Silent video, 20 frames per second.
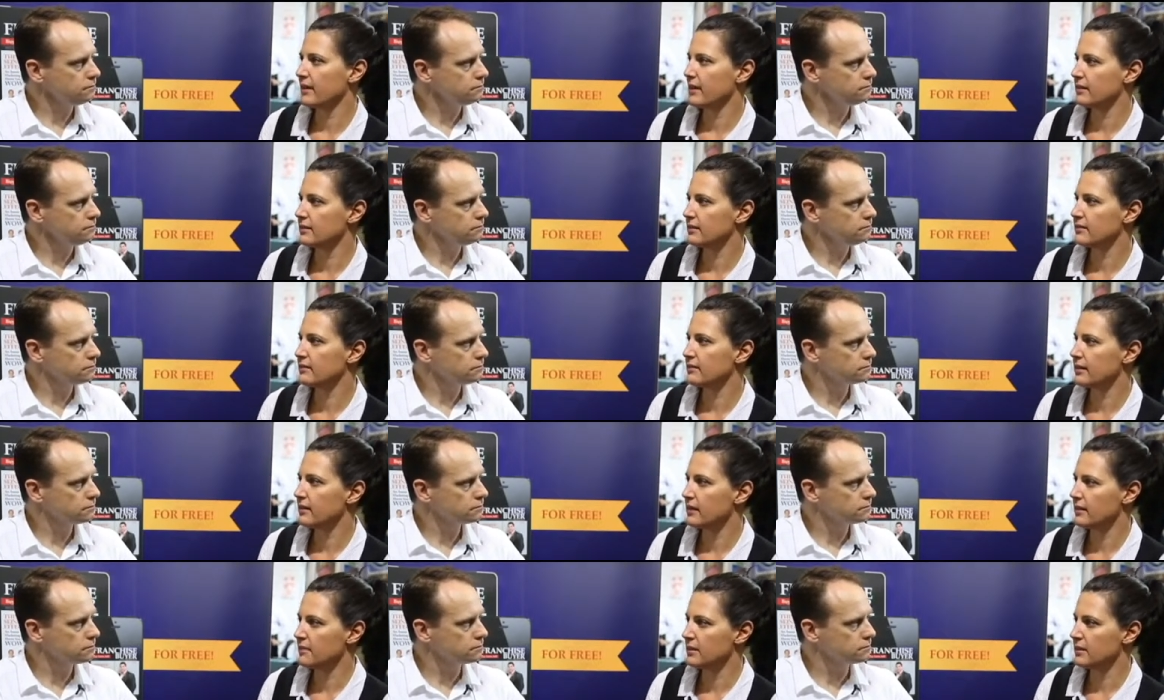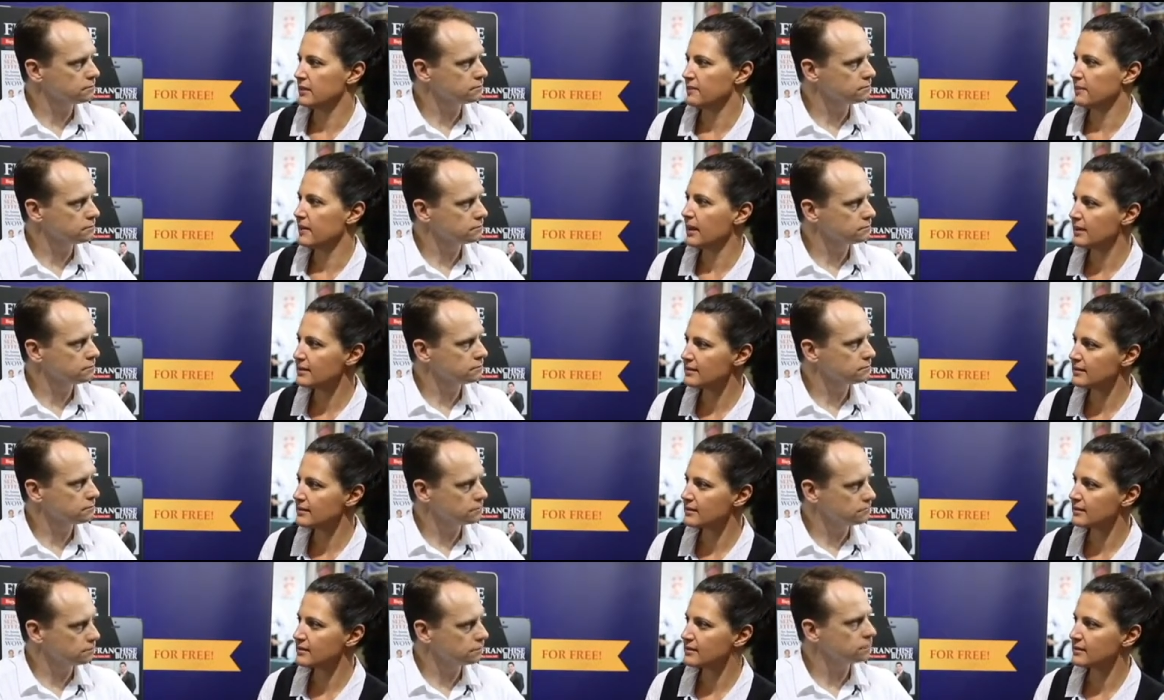Speaker 1: had um, in mm. the
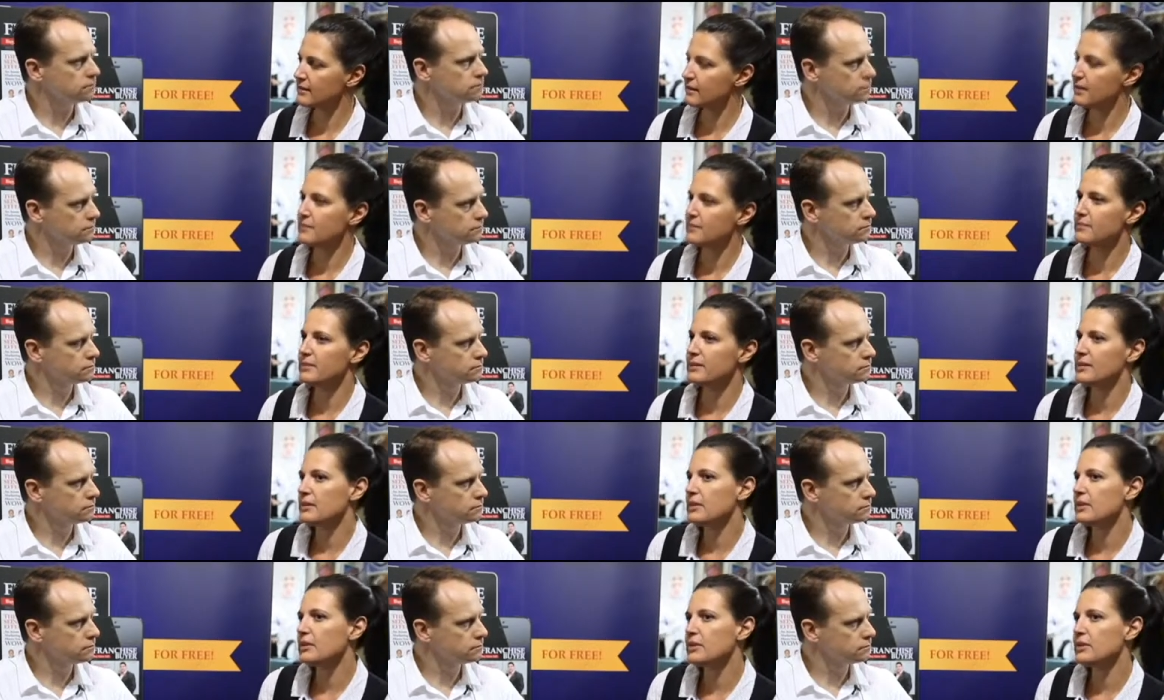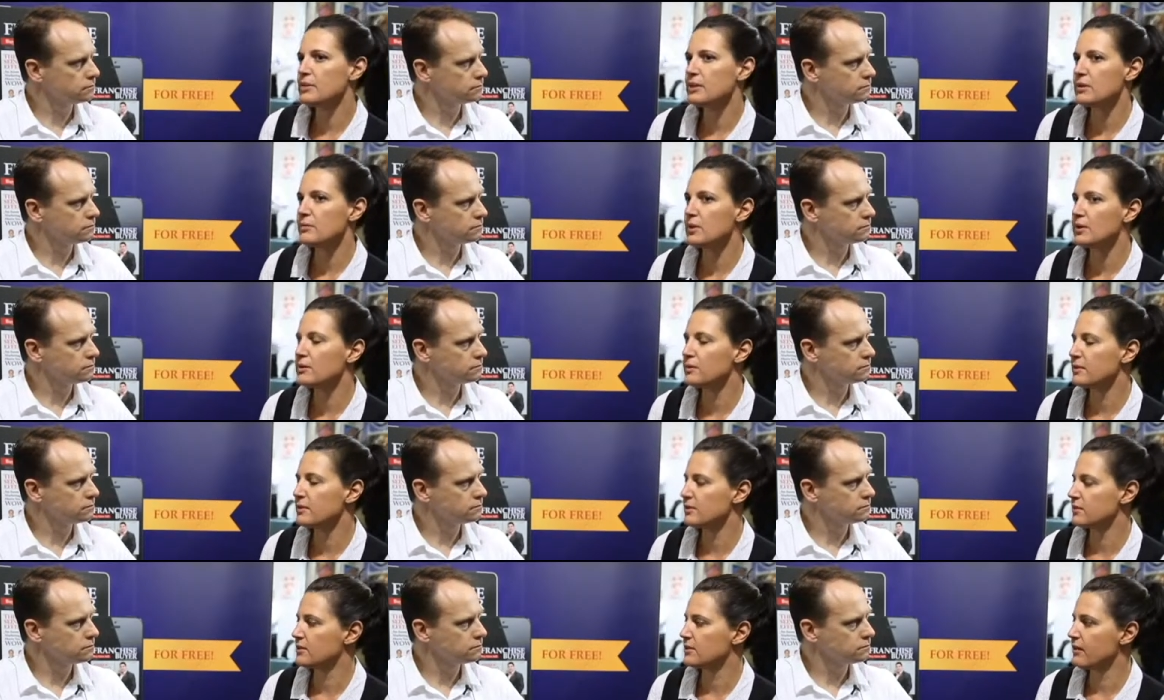past. Mm -hmm. but you know, we roll
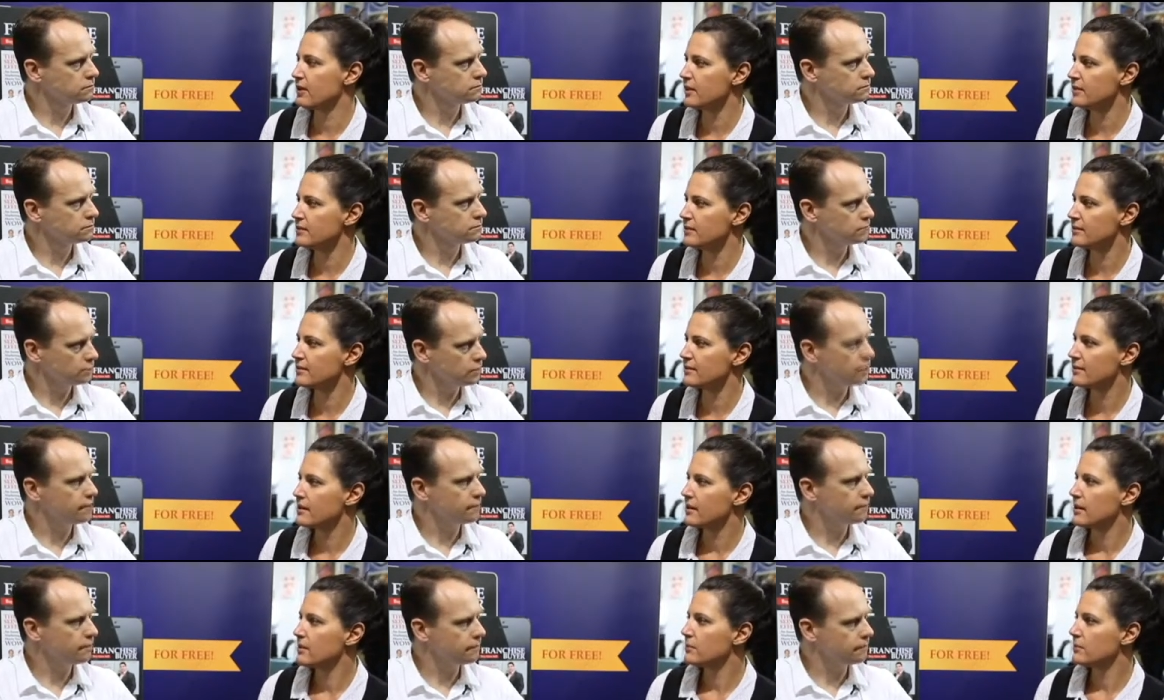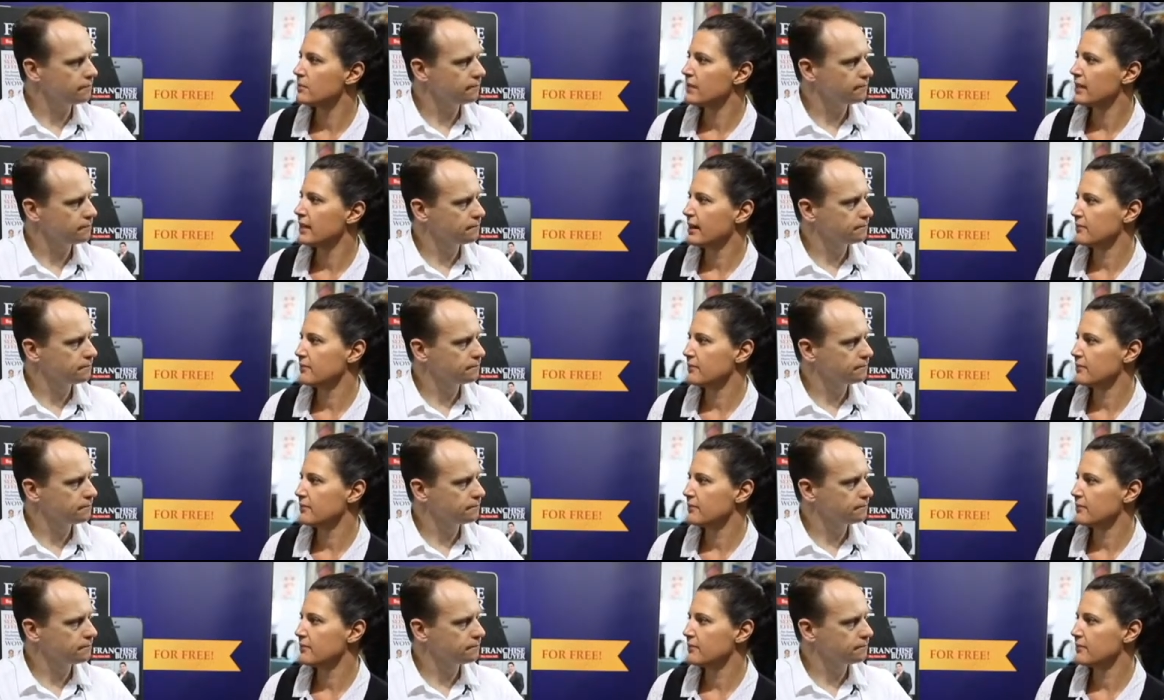with the times. Yeah, yeah. We